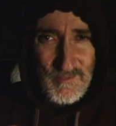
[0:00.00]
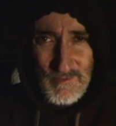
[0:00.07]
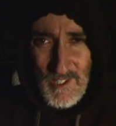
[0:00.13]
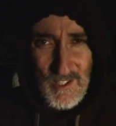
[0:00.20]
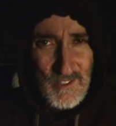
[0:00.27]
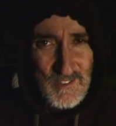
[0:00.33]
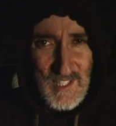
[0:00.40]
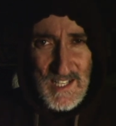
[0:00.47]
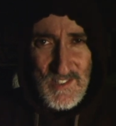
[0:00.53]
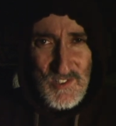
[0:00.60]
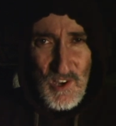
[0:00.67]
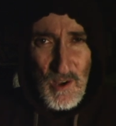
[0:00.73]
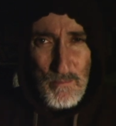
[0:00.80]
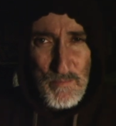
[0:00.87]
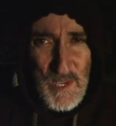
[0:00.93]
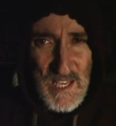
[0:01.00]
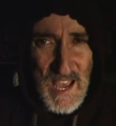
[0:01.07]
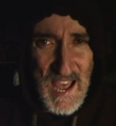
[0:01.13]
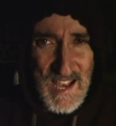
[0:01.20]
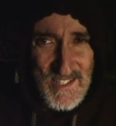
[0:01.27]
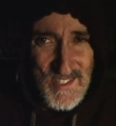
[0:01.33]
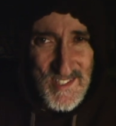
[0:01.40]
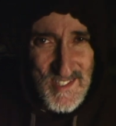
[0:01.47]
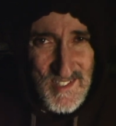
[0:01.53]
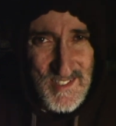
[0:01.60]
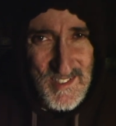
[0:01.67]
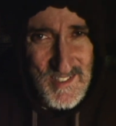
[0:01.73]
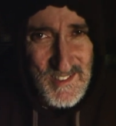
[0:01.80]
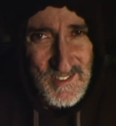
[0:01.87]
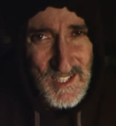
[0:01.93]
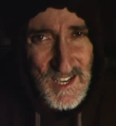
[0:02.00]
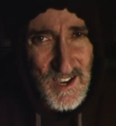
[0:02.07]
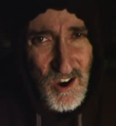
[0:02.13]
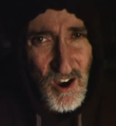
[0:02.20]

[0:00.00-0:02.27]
Well, that's all BS, okay,